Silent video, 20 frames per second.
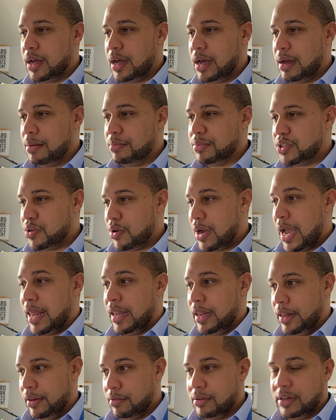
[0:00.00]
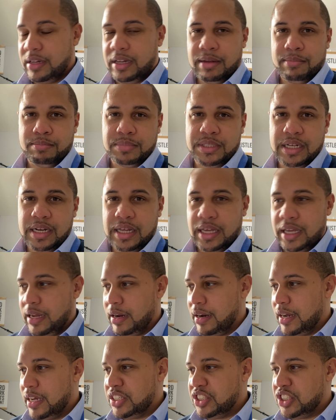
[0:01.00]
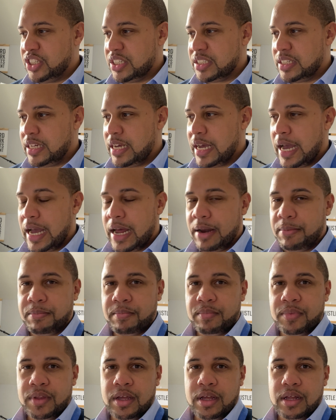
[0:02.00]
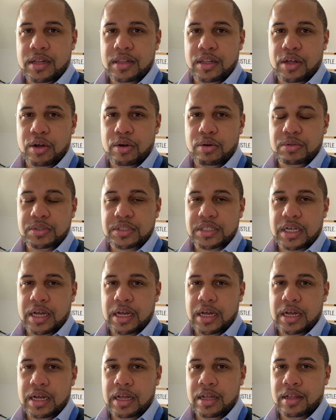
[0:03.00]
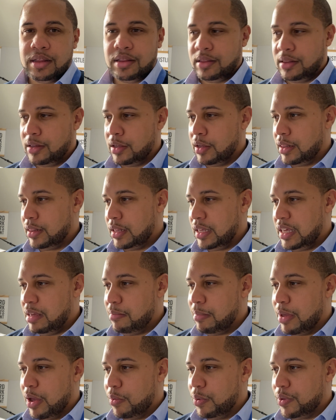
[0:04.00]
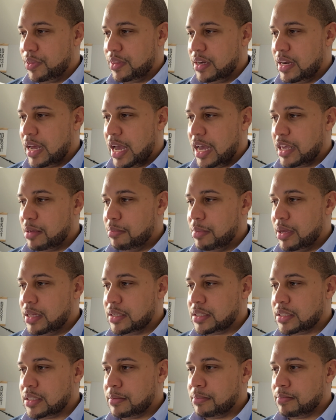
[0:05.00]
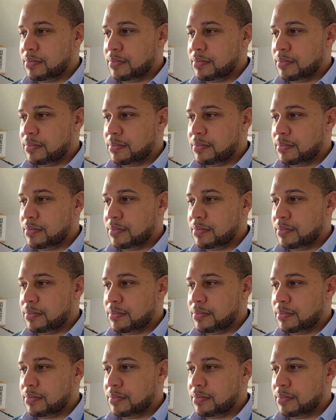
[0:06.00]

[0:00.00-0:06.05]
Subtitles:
So I literally am sitting here and just got those, the email with the documents.